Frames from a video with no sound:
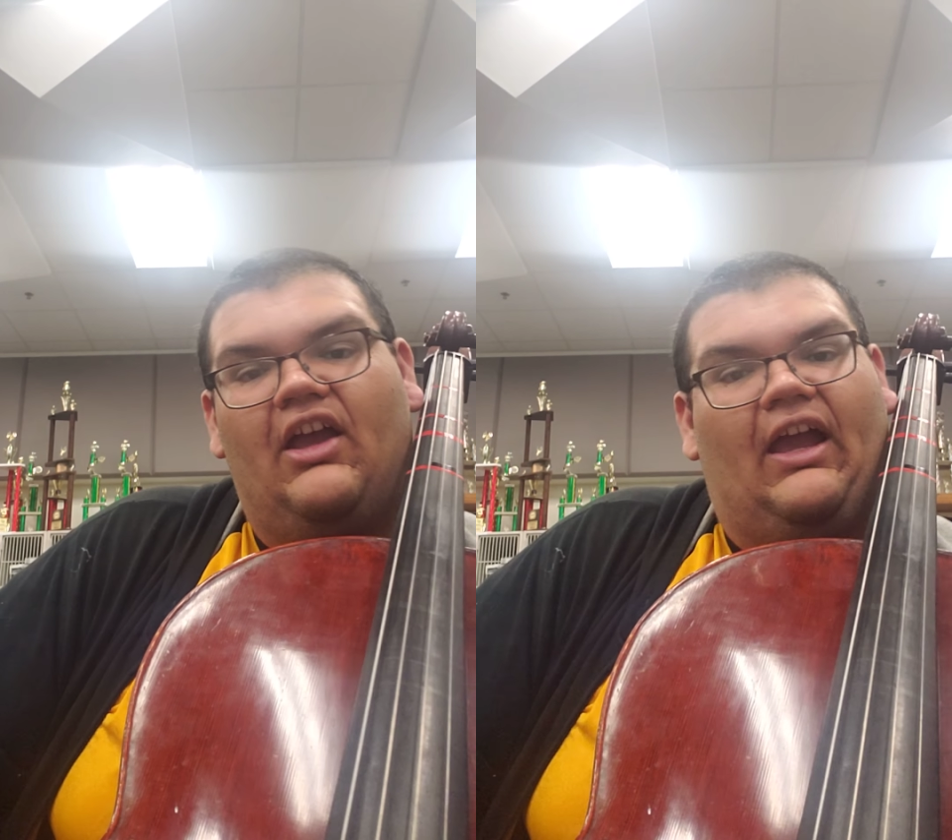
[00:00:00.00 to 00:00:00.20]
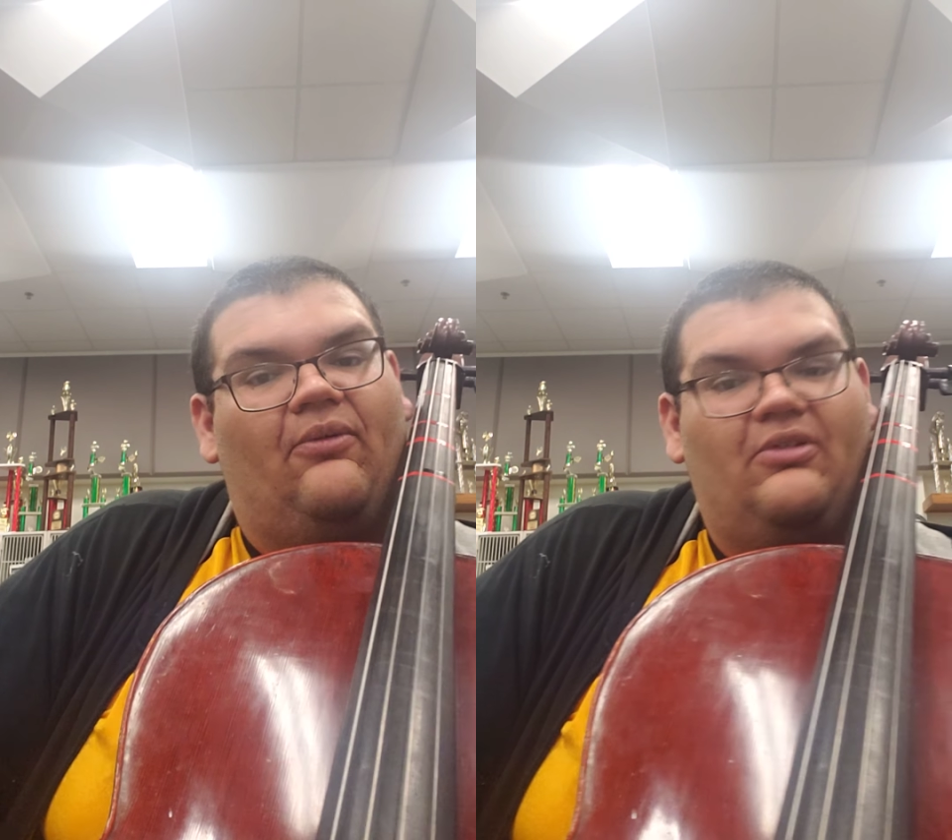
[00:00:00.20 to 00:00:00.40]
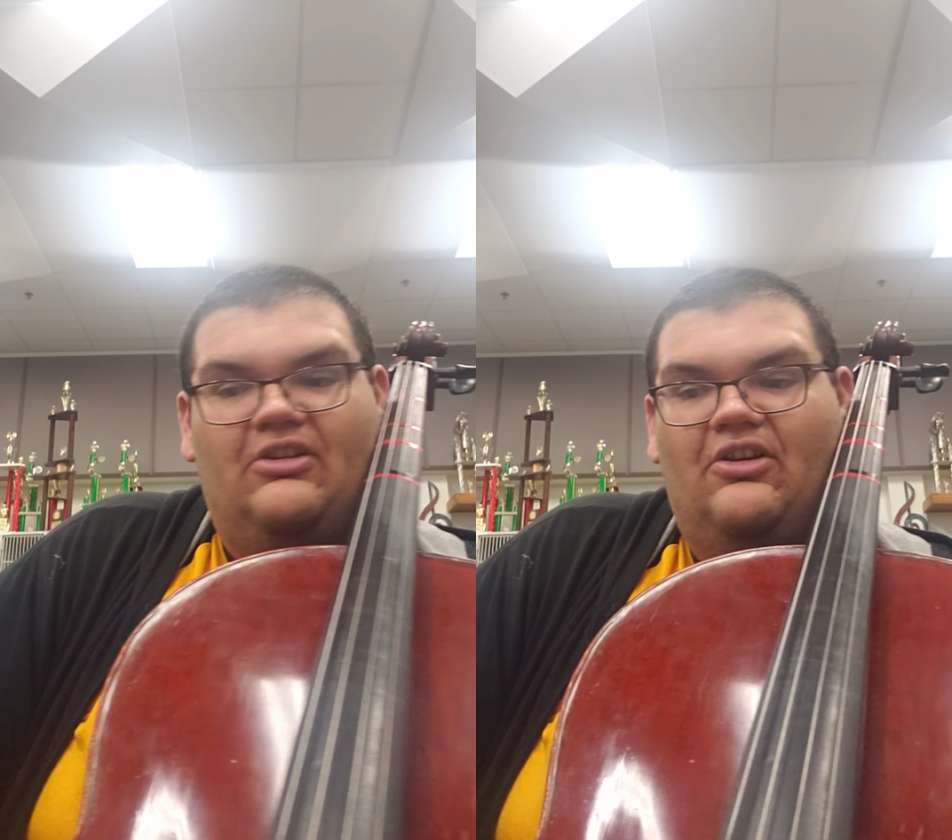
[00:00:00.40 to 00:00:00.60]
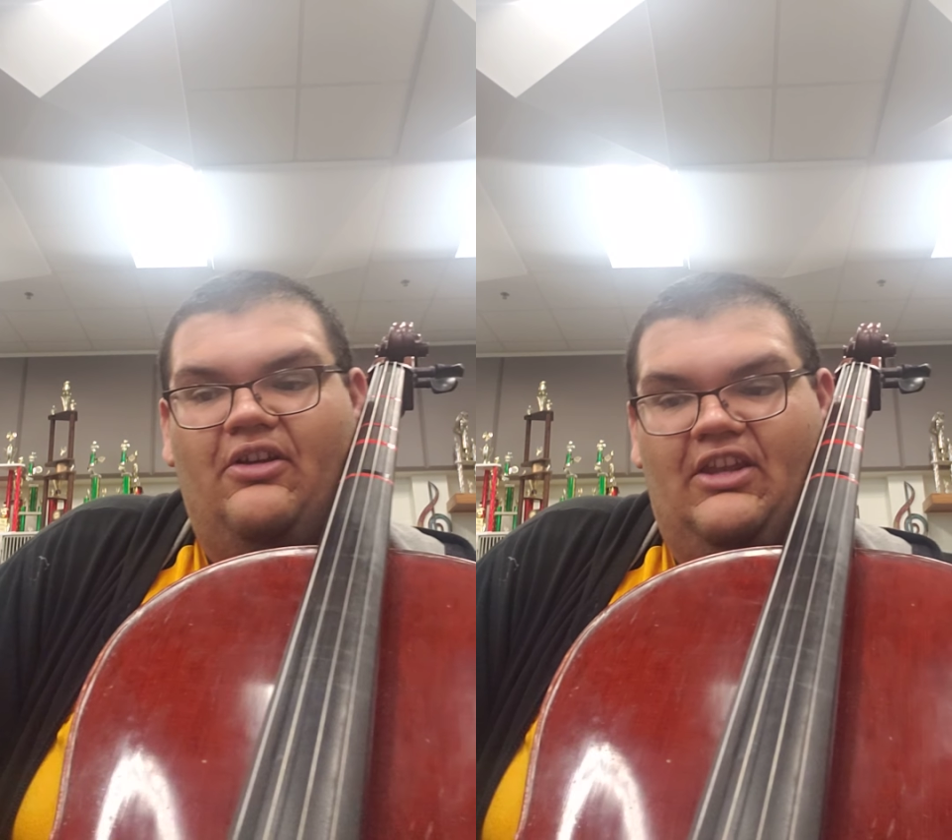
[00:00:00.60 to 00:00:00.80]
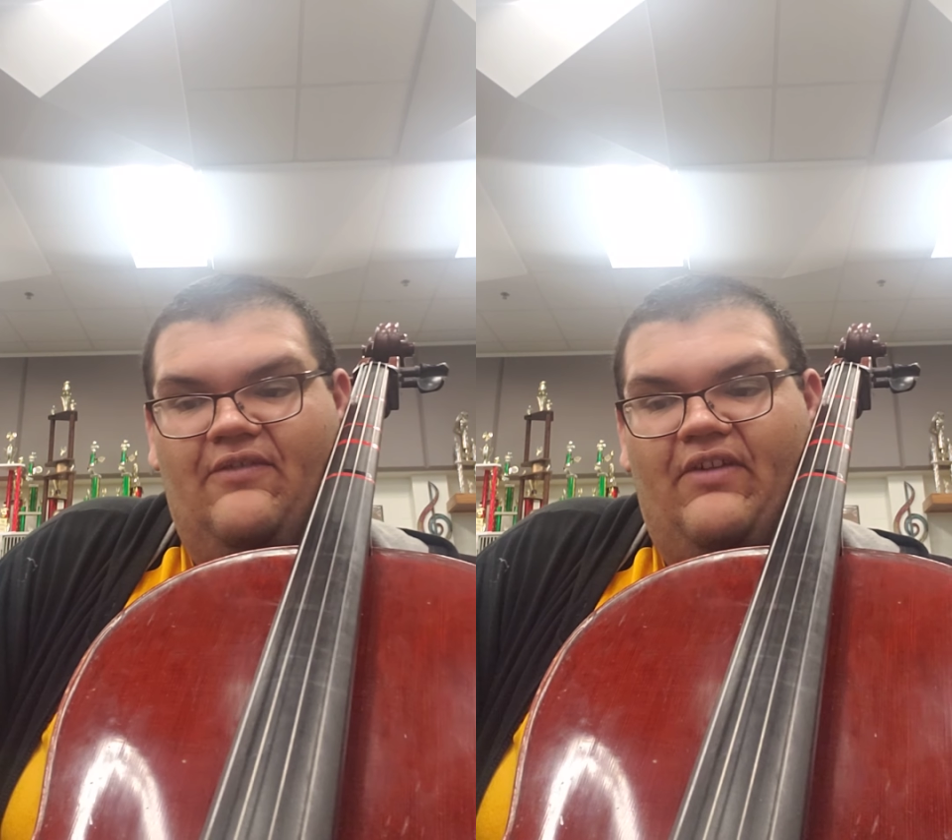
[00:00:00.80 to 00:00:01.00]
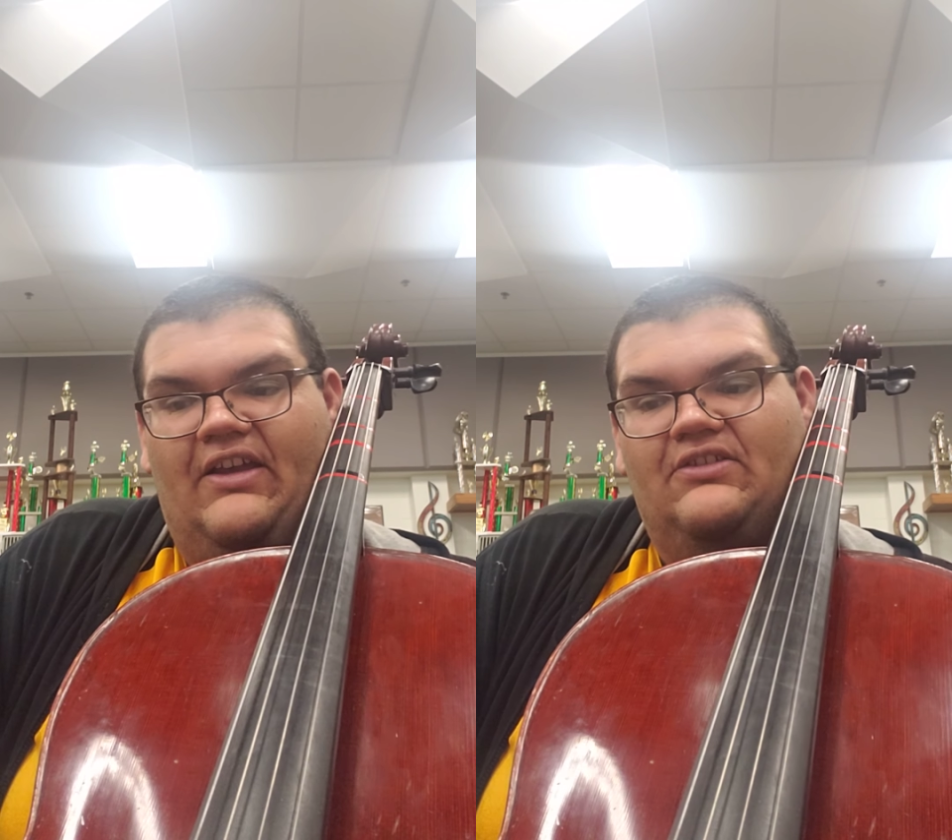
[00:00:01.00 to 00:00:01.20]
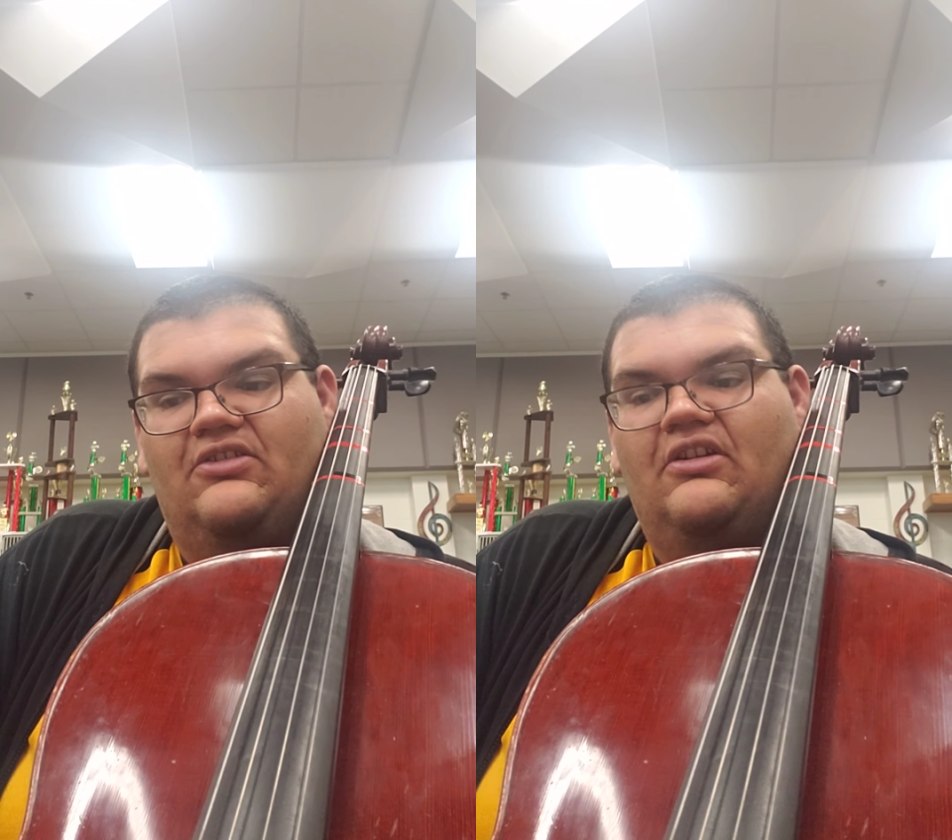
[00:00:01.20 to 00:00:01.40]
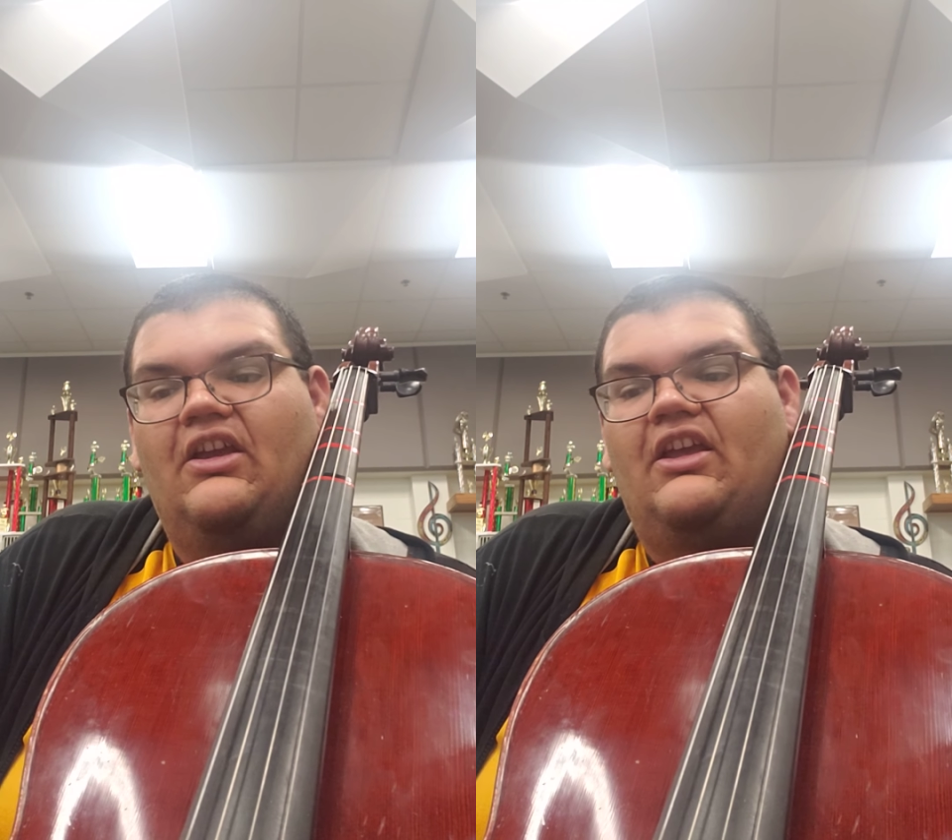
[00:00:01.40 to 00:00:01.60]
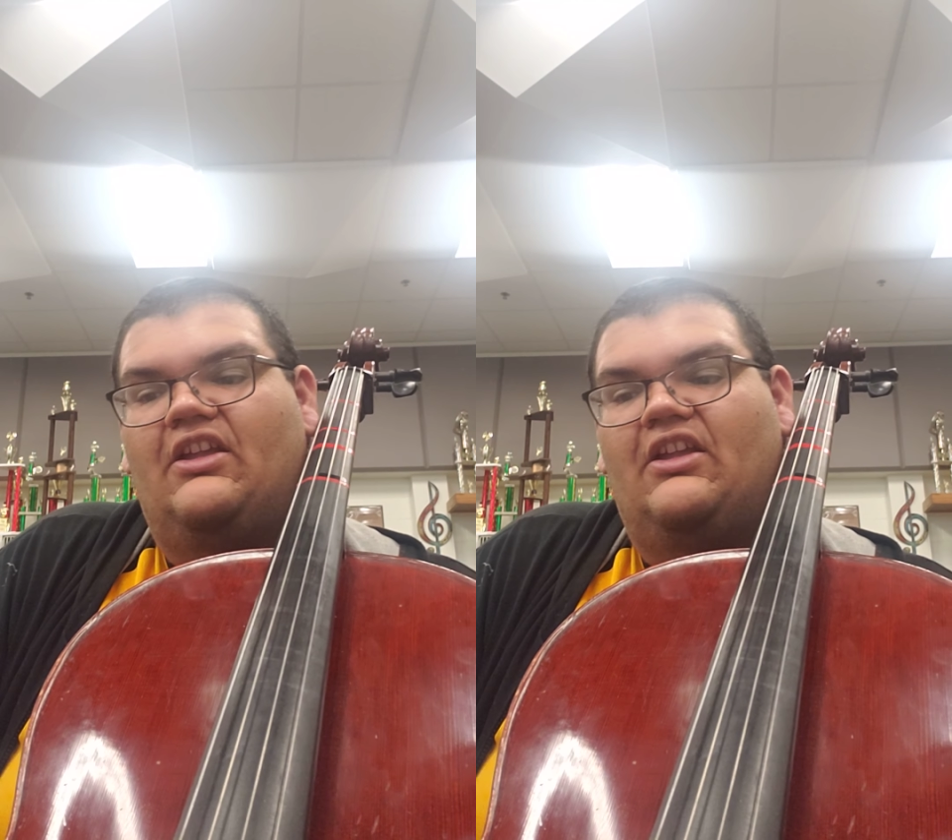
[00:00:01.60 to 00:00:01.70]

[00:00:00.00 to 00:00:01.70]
I wouldn't go any faster,